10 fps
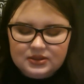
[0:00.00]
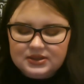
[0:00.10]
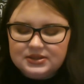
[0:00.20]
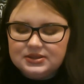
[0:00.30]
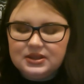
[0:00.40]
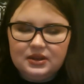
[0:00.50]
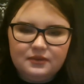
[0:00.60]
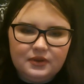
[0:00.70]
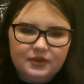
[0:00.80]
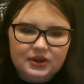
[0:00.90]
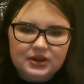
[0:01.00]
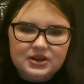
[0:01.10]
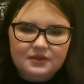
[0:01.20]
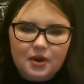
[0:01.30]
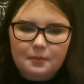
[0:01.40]
this is the Viva La
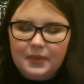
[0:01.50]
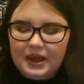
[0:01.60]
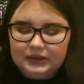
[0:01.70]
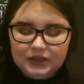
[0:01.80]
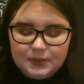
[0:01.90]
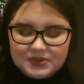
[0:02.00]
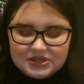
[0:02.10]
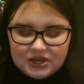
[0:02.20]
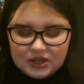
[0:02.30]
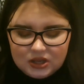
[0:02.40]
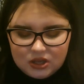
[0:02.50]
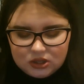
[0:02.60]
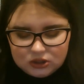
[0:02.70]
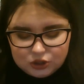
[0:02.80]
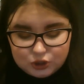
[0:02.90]
Diva matte lipstick
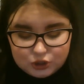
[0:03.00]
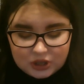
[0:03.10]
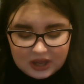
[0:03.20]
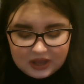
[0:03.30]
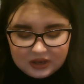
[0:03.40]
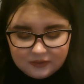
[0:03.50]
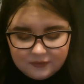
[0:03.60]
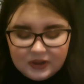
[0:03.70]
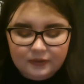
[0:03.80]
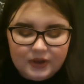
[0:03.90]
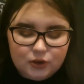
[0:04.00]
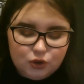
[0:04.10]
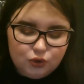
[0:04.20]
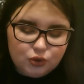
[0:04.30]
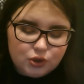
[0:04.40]
in the shade Velvet
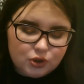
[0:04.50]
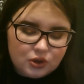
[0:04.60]
Nude.